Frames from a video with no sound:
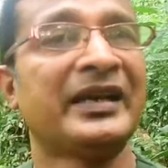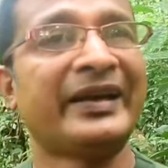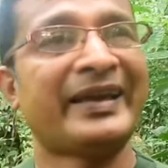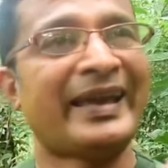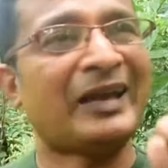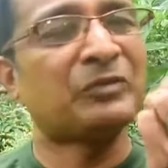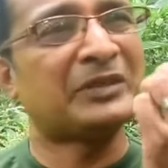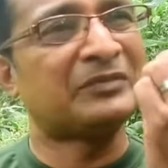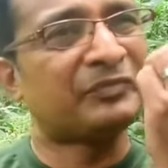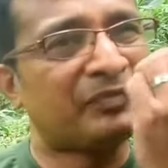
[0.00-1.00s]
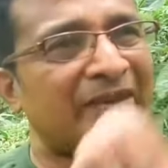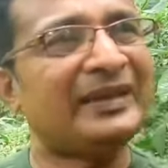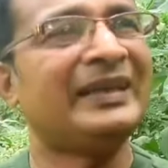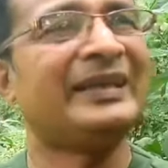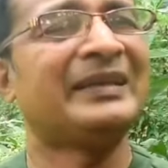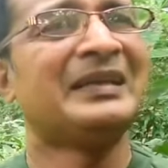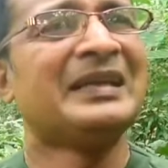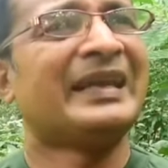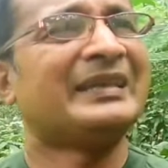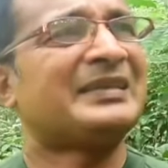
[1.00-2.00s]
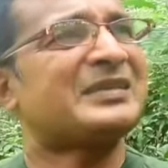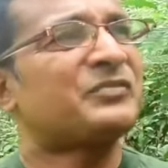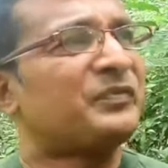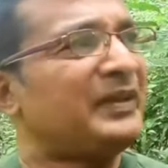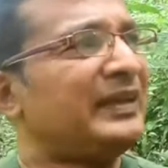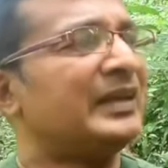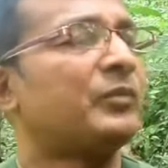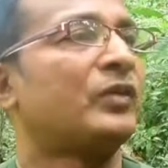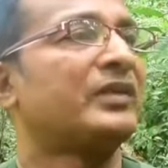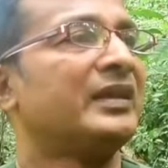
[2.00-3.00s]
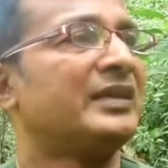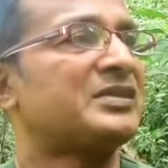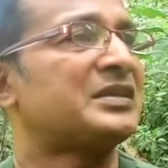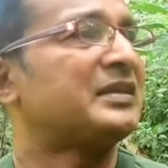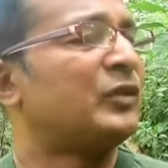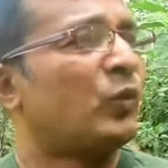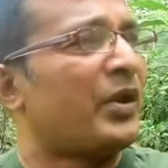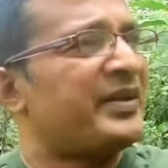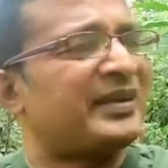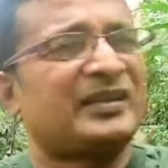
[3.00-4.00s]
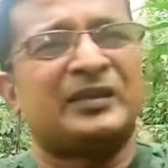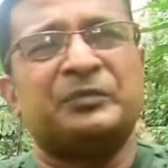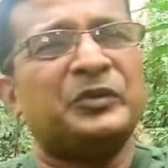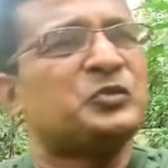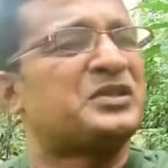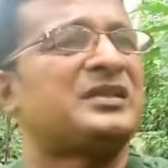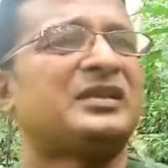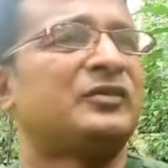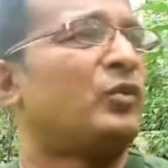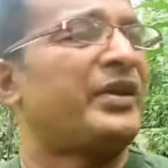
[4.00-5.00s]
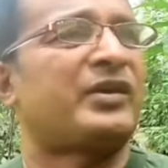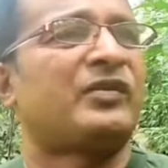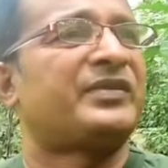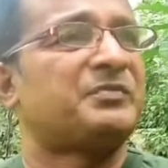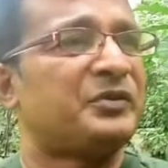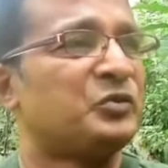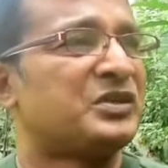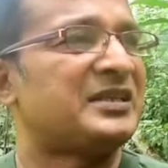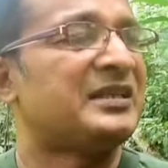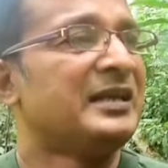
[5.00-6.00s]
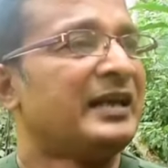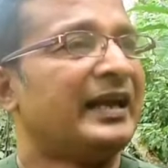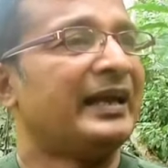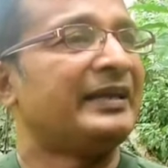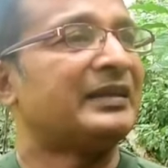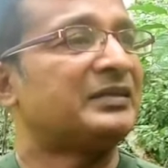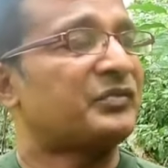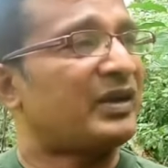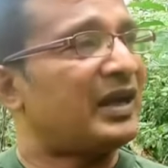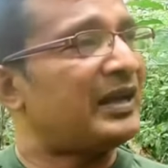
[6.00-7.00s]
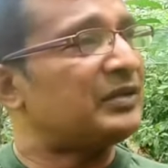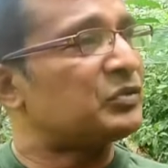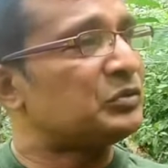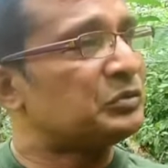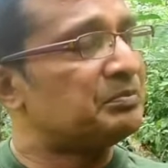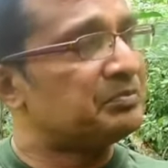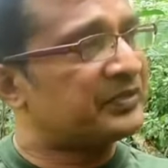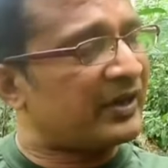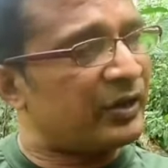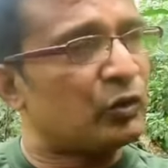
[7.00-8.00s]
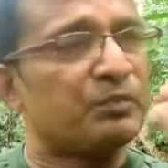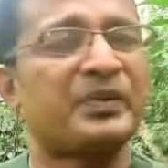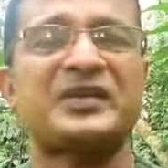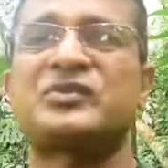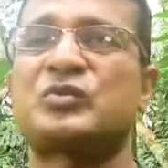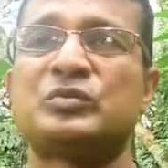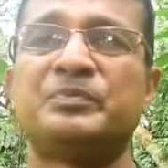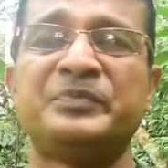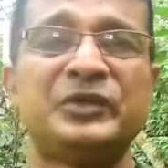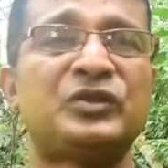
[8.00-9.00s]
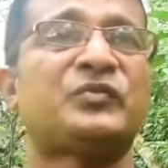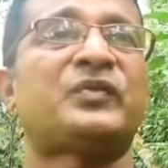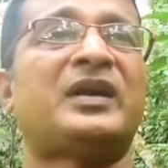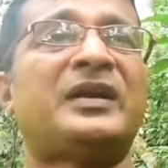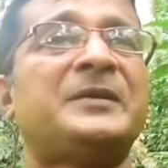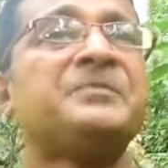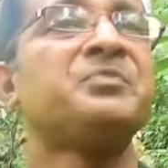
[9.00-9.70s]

and have the feeling, and just feel about the nature, the wonder, the beauty, the wonder of the beauty, and try your best to beautify